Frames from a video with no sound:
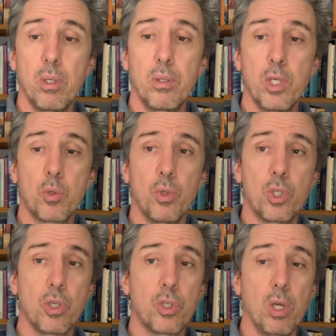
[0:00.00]
This was
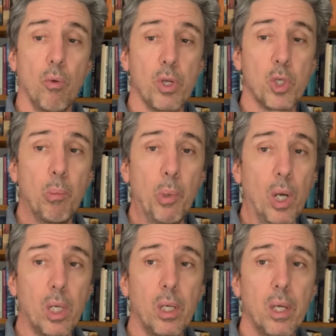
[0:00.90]
just the original
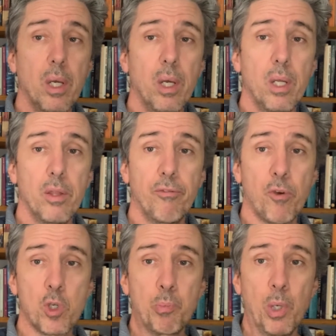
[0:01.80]
book, the
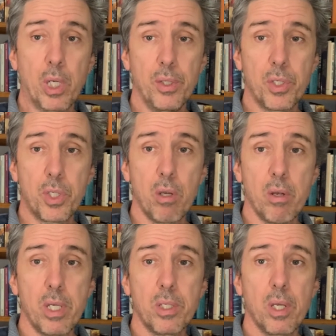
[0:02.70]
first book in the
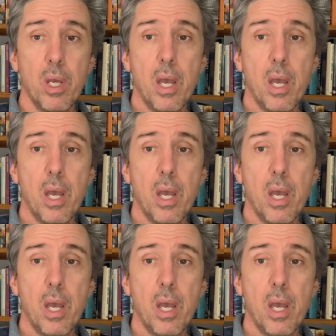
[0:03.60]
series.